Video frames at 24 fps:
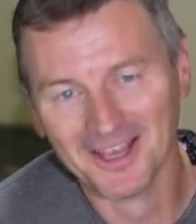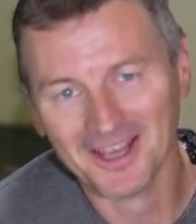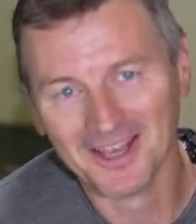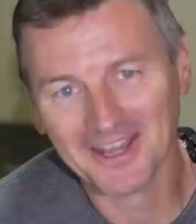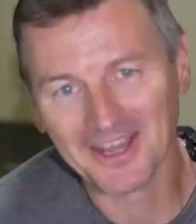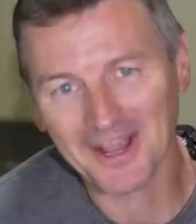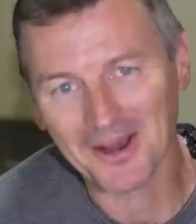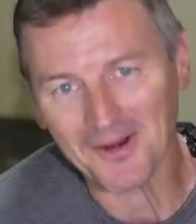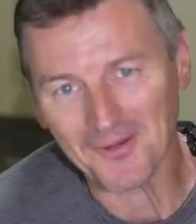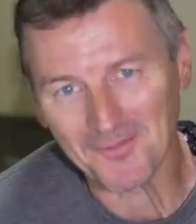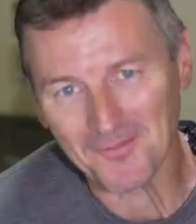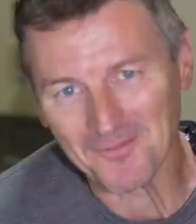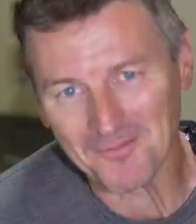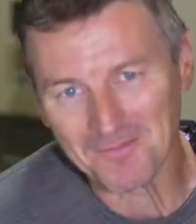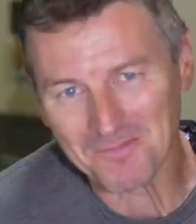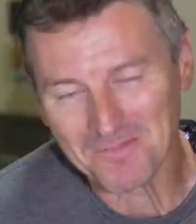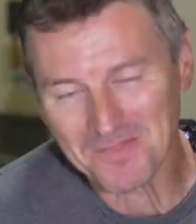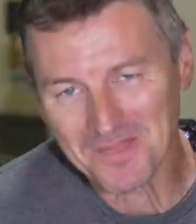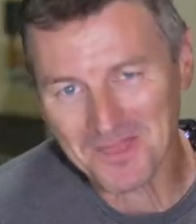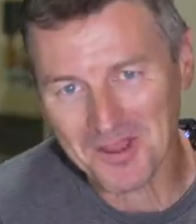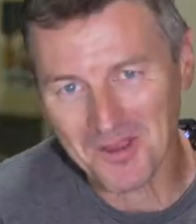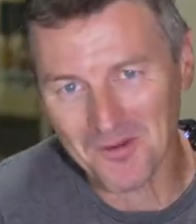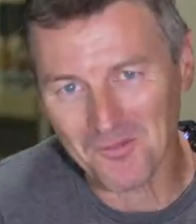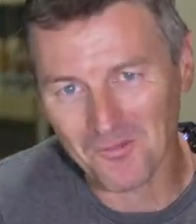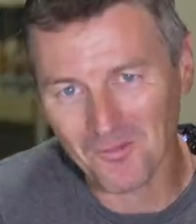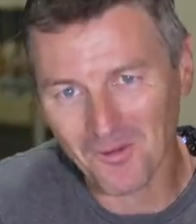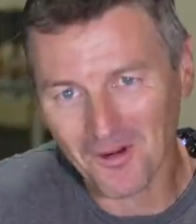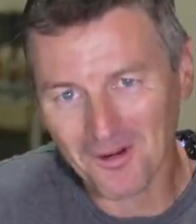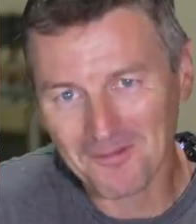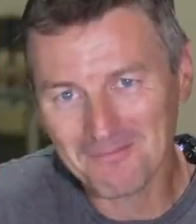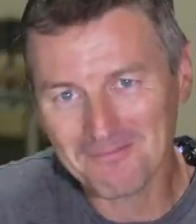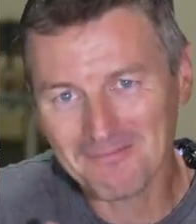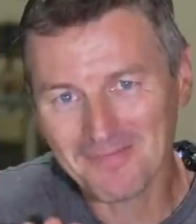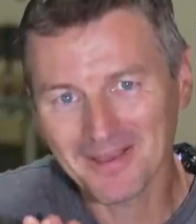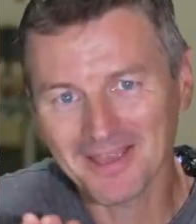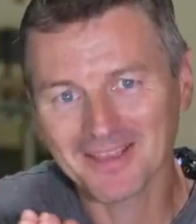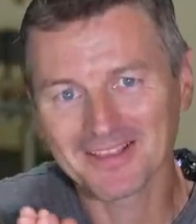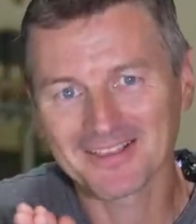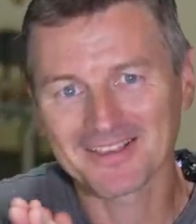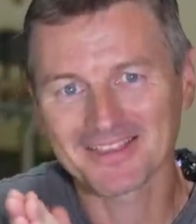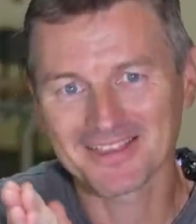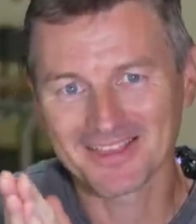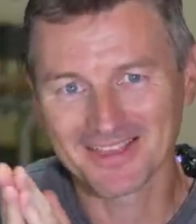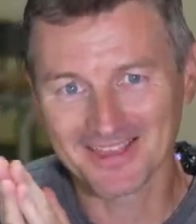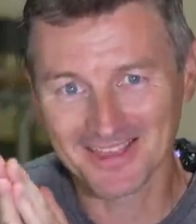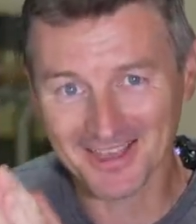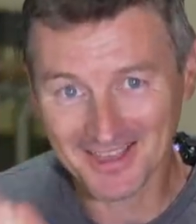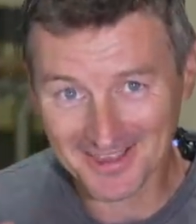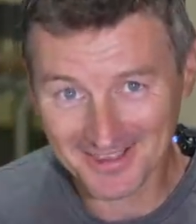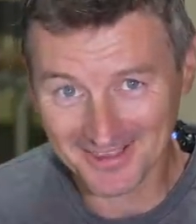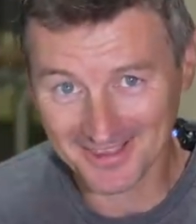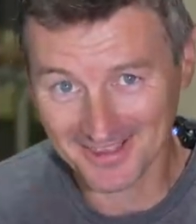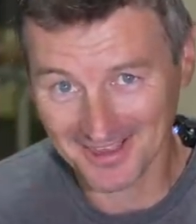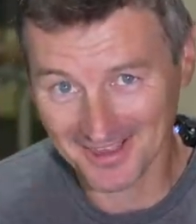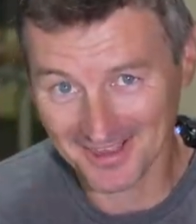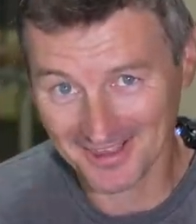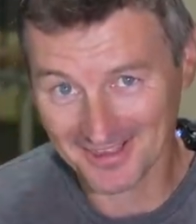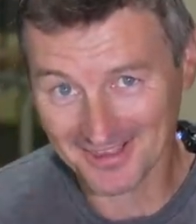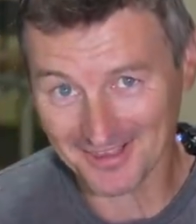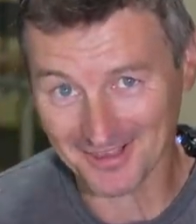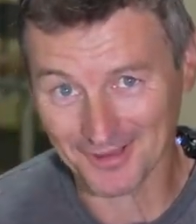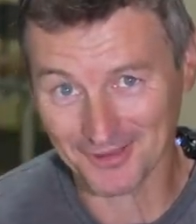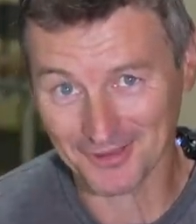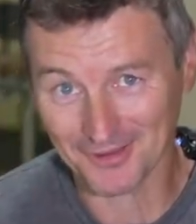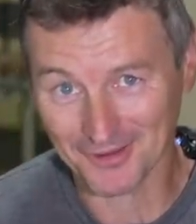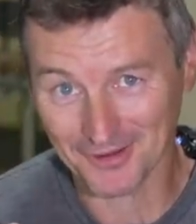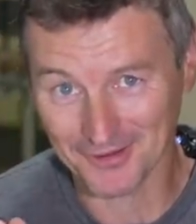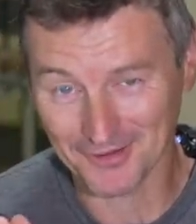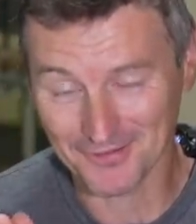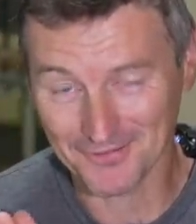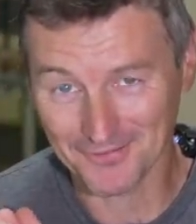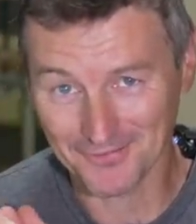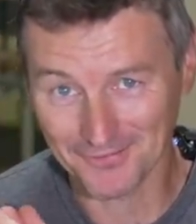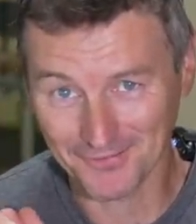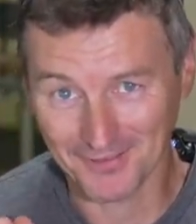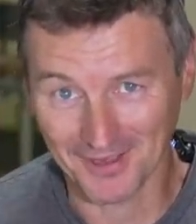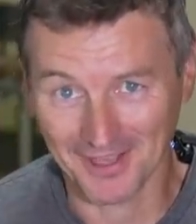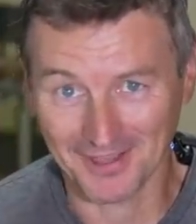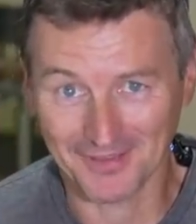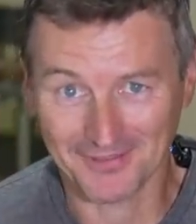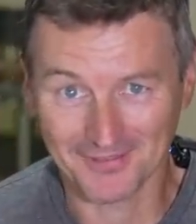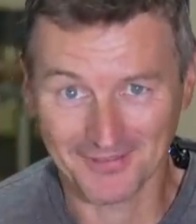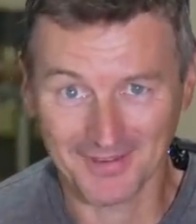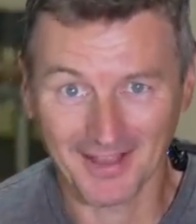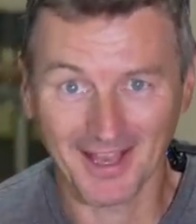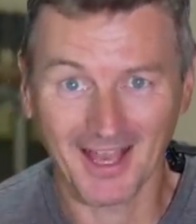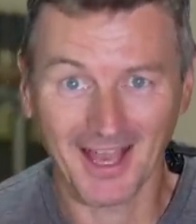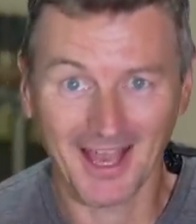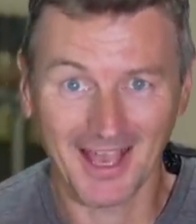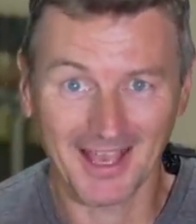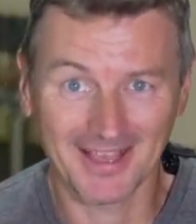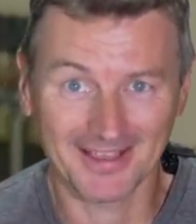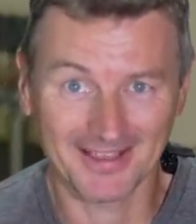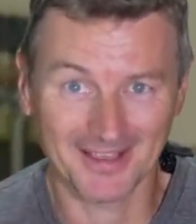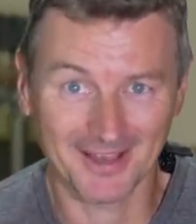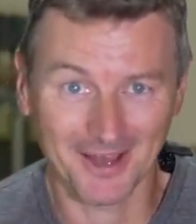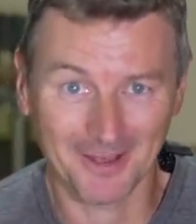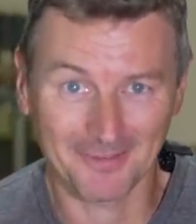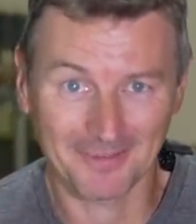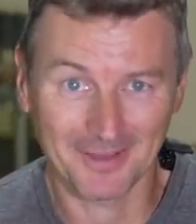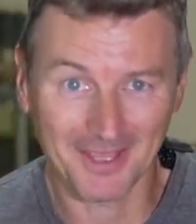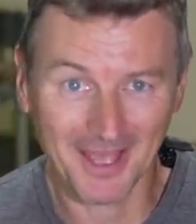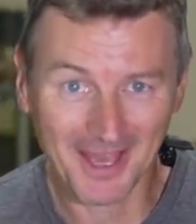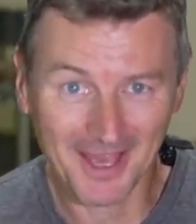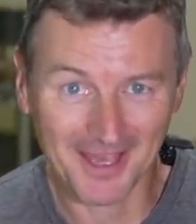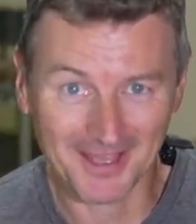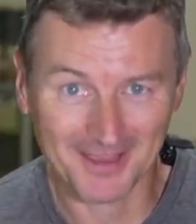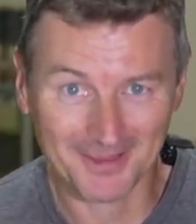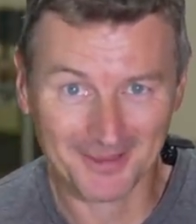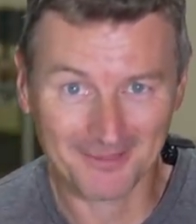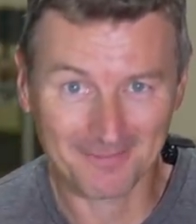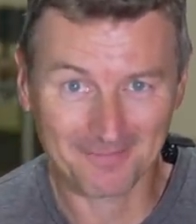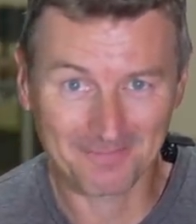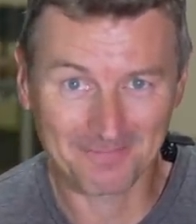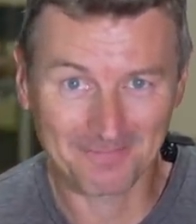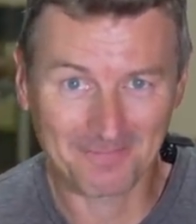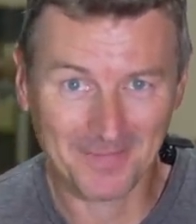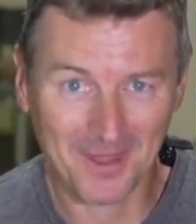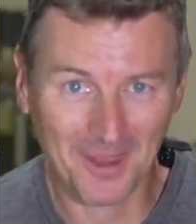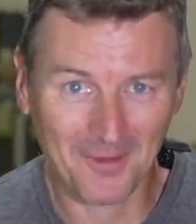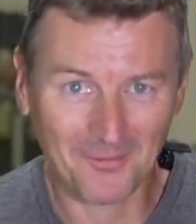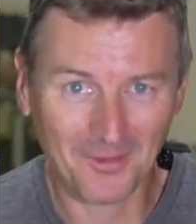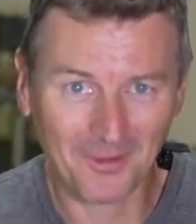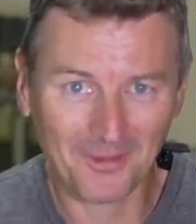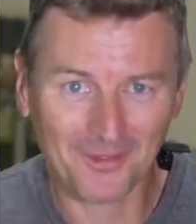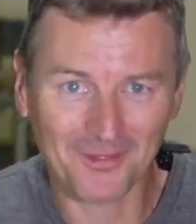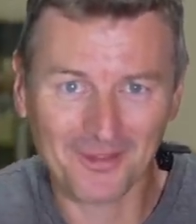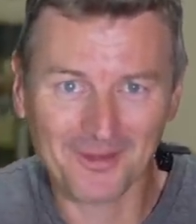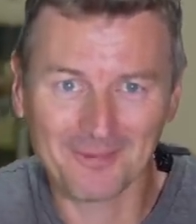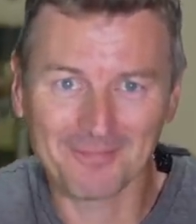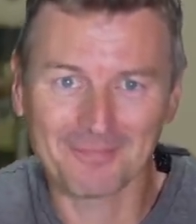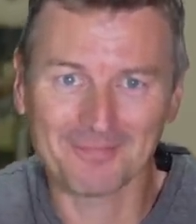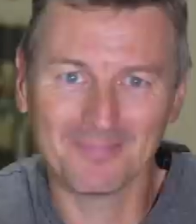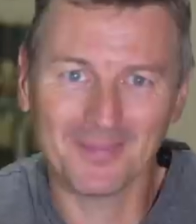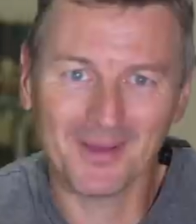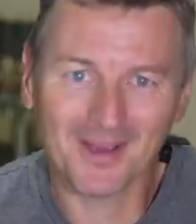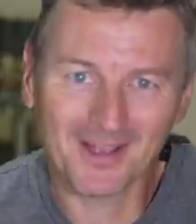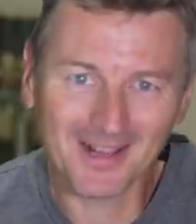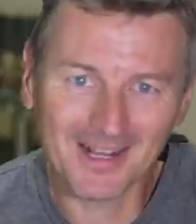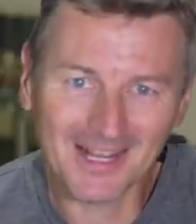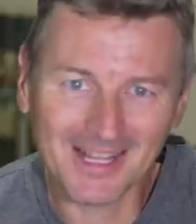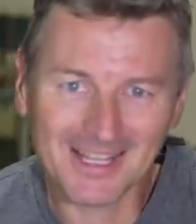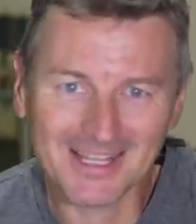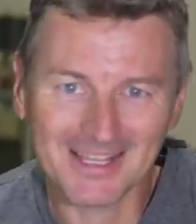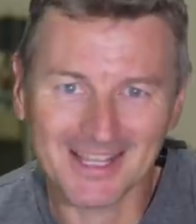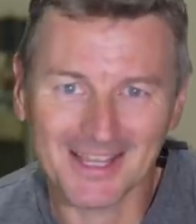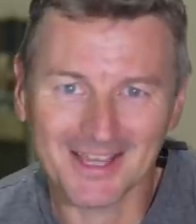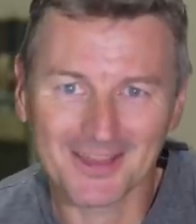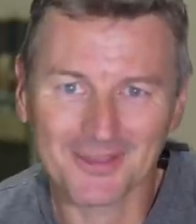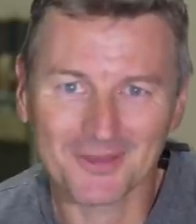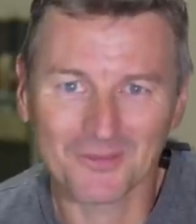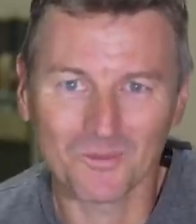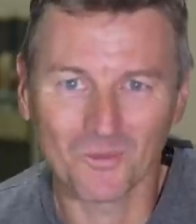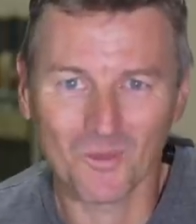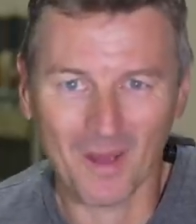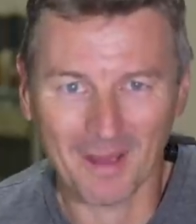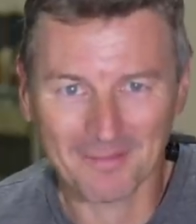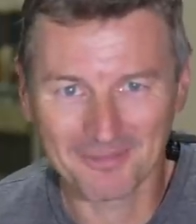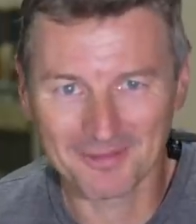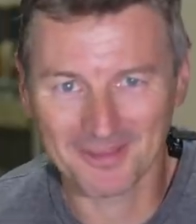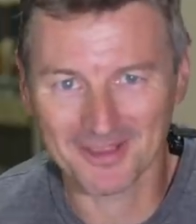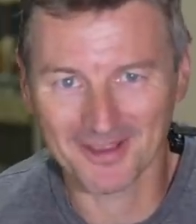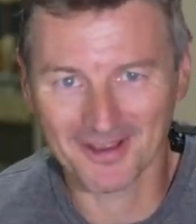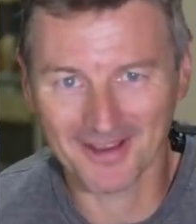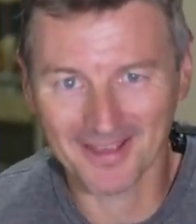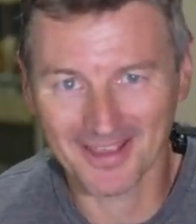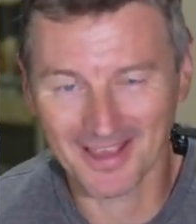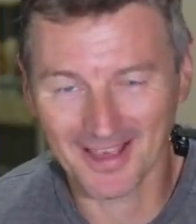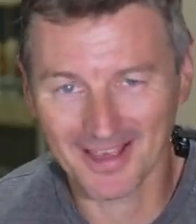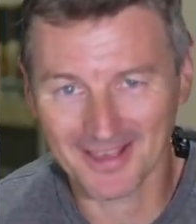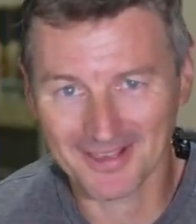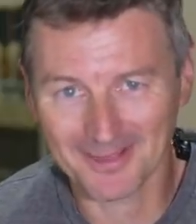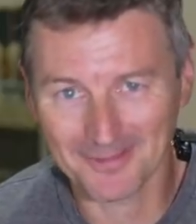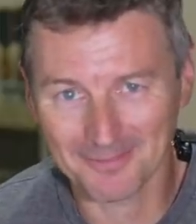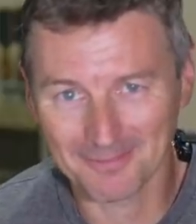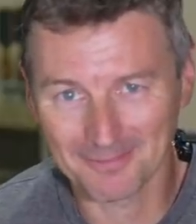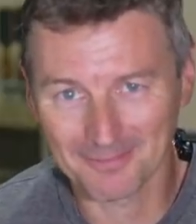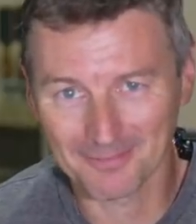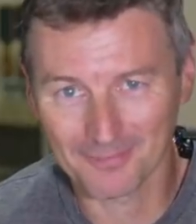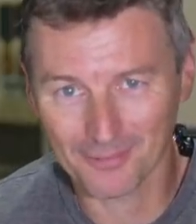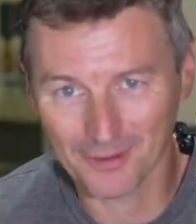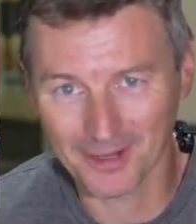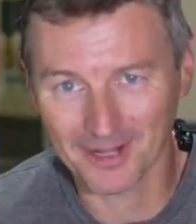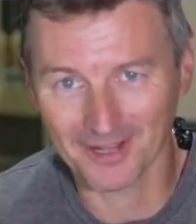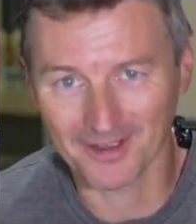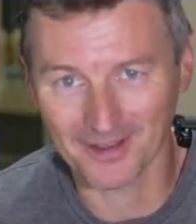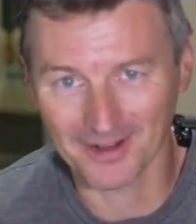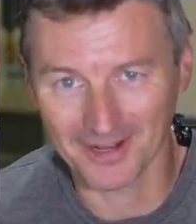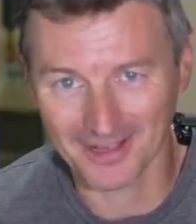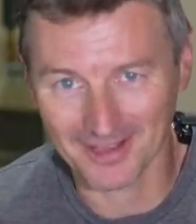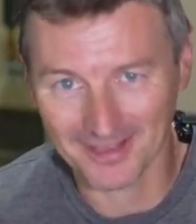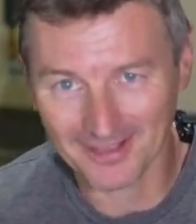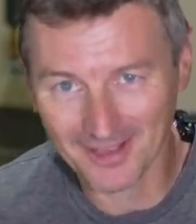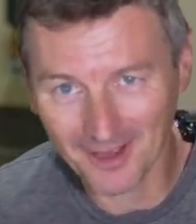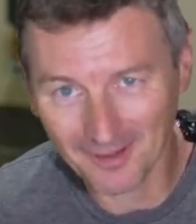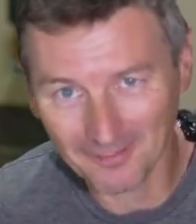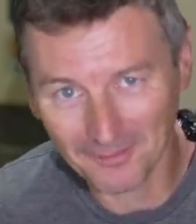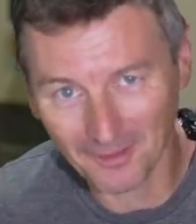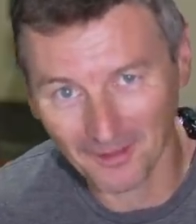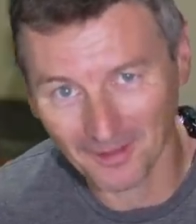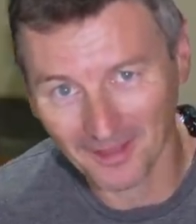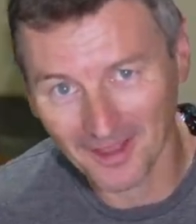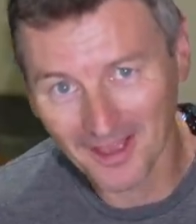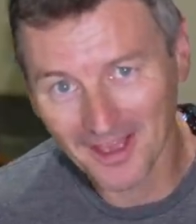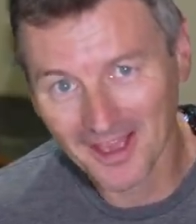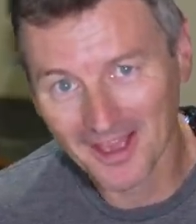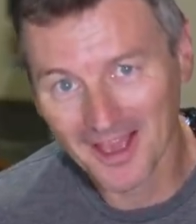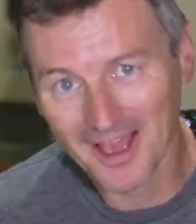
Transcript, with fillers: Now, what makes this yeast such a good fit for hazy IPAs? Well, the Berkeley Yeast website has a pretty good example.